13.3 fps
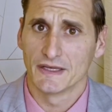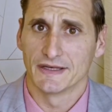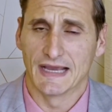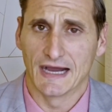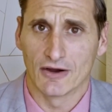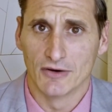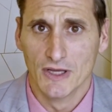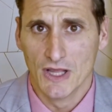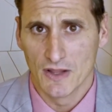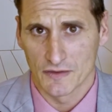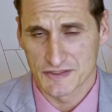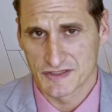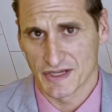Now,
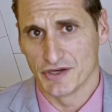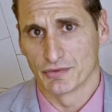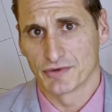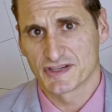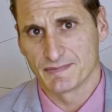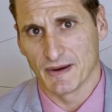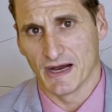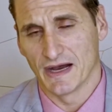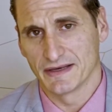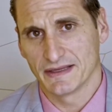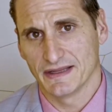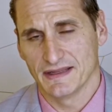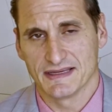let's say you respond
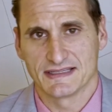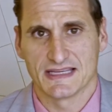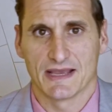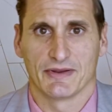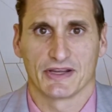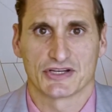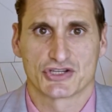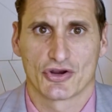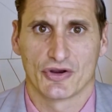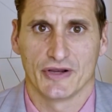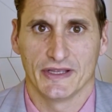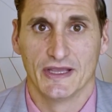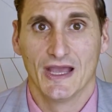and the examining
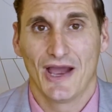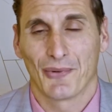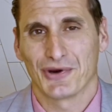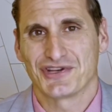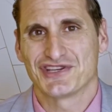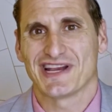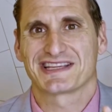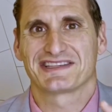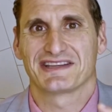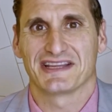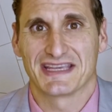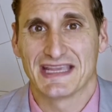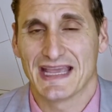attorney rejects it
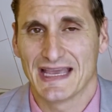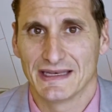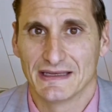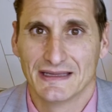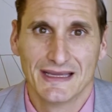again.